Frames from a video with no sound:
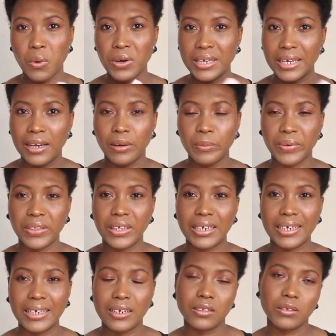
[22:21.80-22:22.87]
more yellow, but then
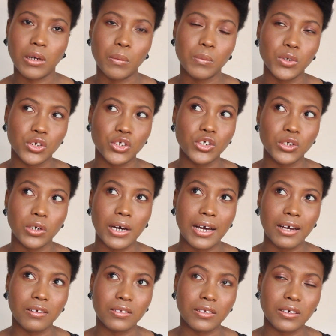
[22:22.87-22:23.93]
again, I'm not sure
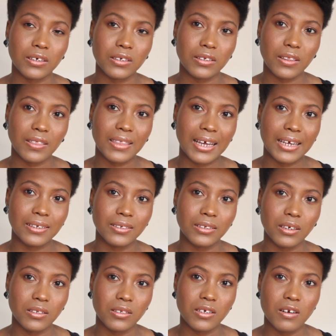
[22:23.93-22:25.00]
how that is
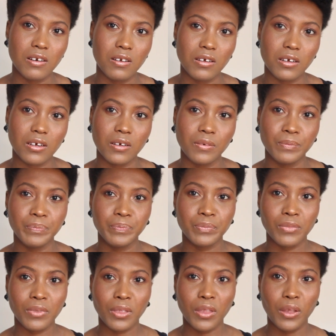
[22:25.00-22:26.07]
going to look
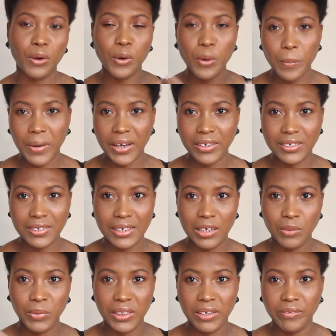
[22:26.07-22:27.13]
on my
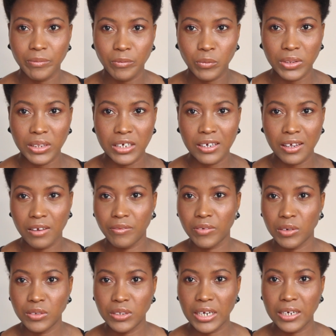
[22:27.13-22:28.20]
skin with the yellow
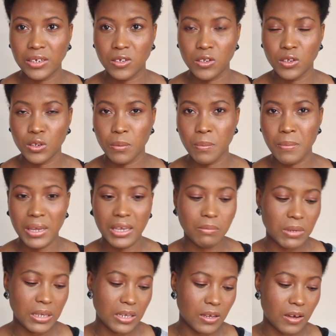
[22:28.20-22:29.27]
foundation. So
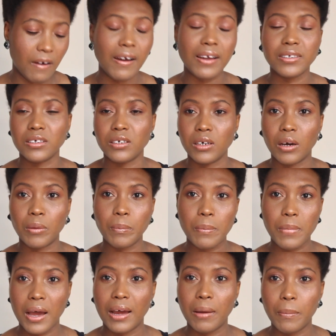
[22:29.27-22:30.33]
maybe, I don't know,
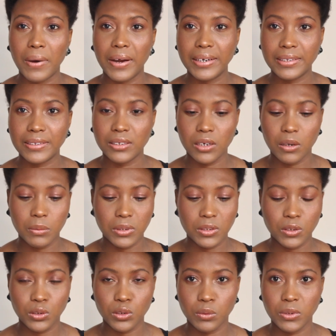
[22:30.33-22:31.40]
I might need to go in
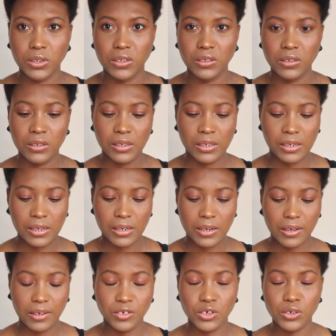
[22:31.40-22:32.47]
store and
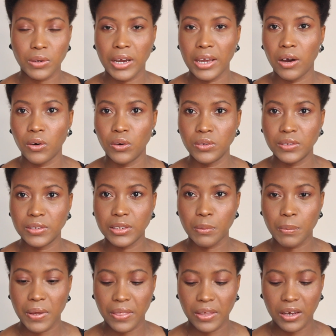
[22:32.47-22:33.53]
try on
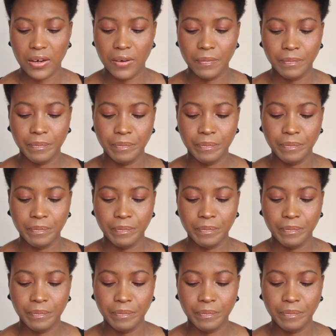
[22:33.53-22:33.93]
some other